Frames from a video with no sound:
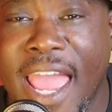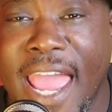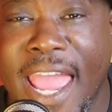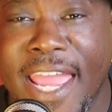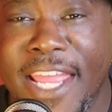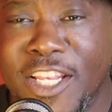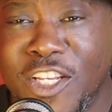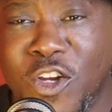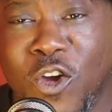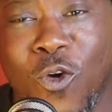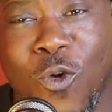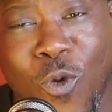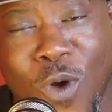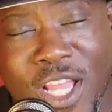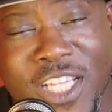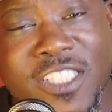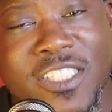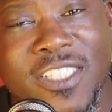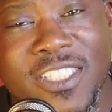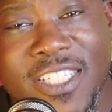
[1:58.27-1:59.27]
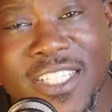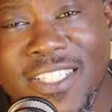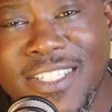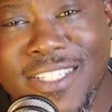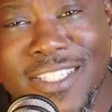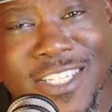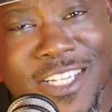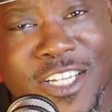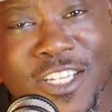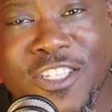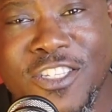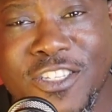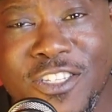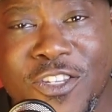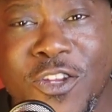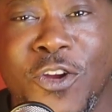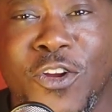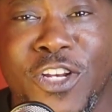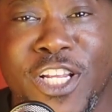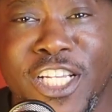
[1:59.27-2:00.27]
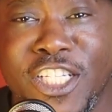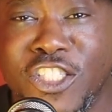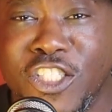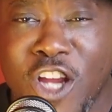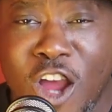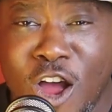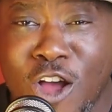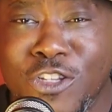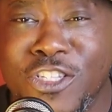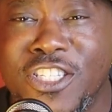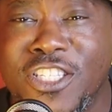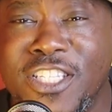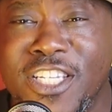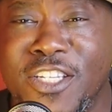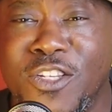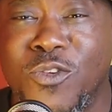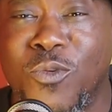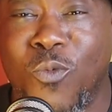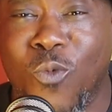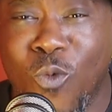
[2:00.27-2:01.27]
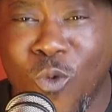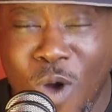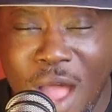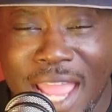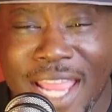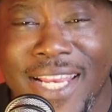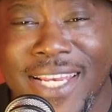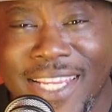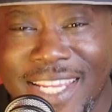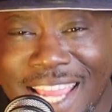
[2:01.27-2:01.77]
and questions concerning Charleston White.